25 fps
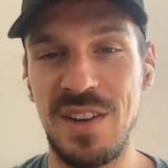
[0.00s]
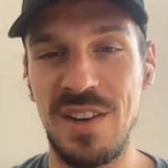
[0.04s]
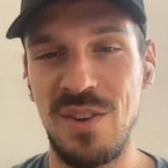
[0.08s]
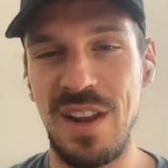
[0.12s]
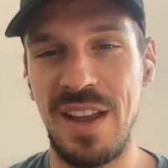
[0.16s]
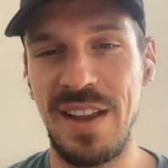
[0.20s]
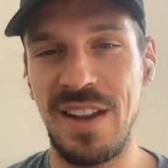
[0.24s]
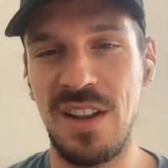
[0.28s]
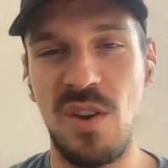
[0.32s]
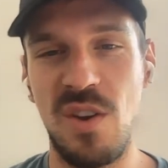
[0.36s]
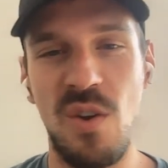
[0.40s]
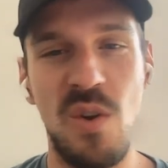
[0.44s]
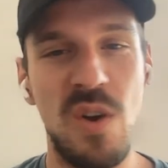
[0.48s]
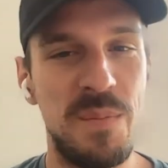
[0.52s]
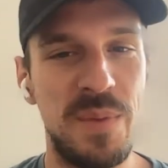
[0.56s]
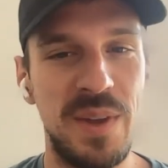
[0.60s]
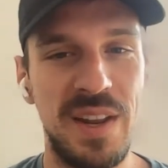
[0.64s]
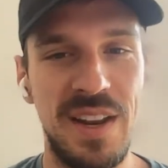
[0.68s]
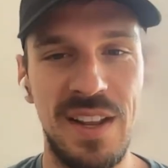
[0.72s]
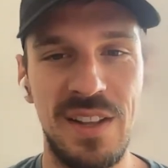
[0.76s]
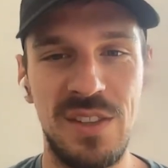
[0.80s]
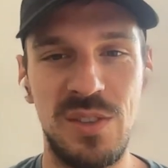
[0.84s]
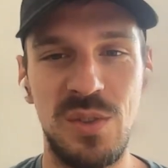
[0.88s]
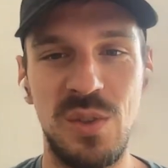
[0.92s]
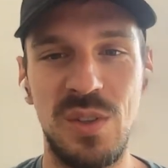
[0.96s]
Can you like go a
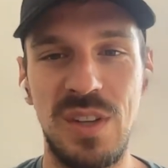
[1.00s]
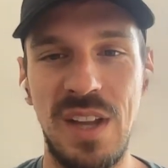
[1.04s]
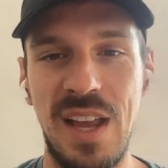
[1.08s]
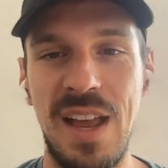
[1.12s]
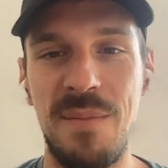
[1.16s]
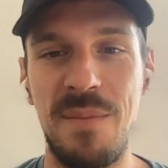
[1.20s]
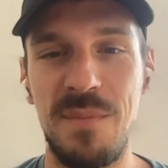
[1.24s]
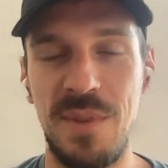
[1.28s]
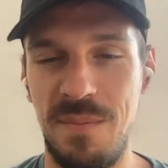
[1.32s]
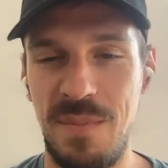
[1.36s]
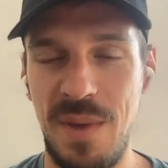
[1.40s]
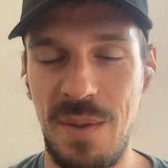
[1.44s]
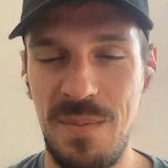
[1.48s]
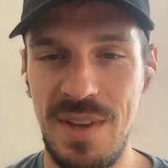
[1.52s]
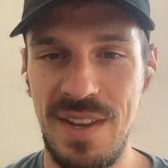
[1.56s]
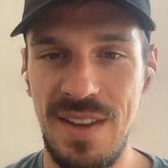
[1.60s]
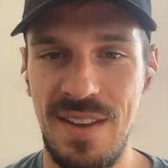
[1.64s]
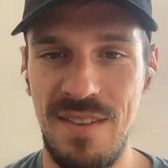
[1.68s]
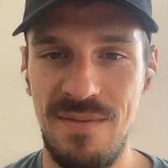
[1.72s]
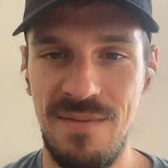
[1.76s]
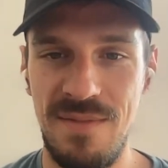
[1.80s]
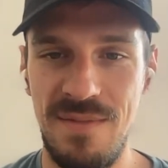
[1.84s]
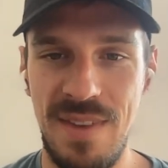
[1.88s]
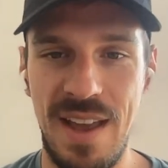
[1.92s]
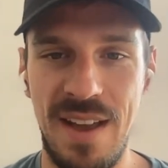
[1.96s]
bit into them and
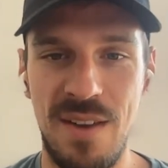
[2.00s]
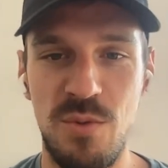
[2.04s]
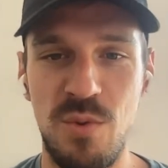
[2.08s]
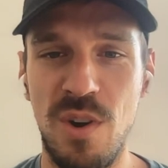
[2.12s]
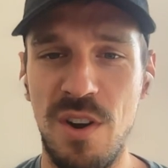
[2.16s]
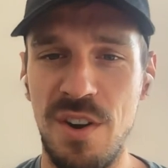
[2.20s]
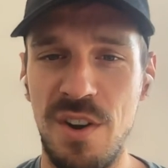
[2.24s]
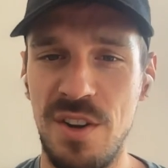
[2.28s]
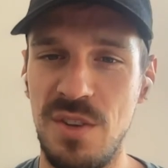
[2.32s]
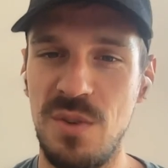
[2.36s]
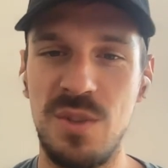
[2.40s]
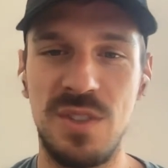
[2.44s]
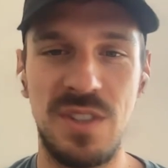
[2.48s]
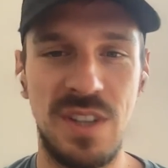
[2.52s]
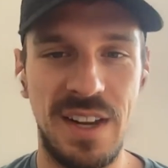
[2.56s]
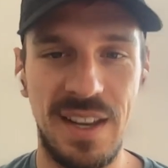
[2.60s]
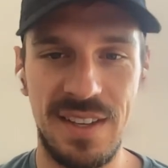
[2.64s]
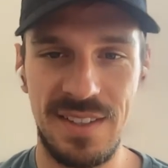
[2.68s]
maybe, yeah, who are the users?